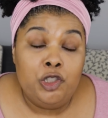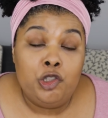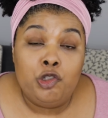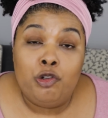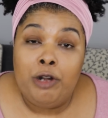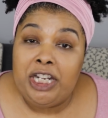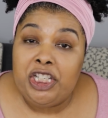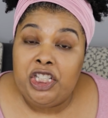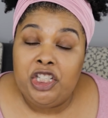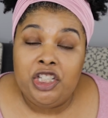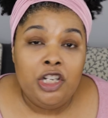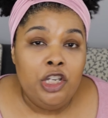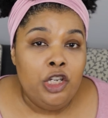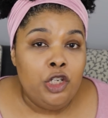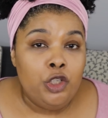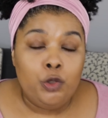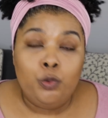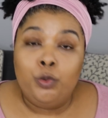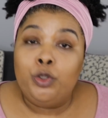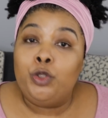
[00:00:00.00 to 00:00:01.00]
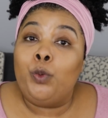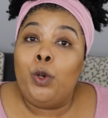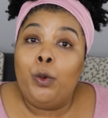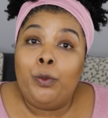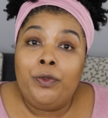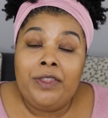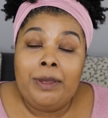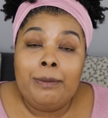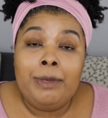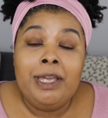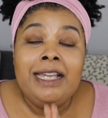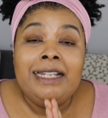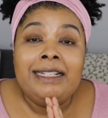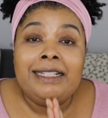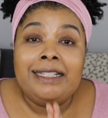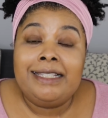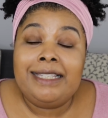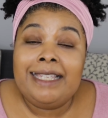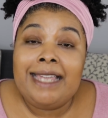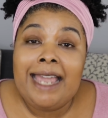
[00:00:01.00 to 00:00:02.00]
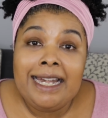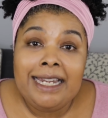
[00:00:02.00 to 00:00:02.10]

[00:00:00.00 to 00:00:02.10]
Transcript: Stretch, do what you want with them. To see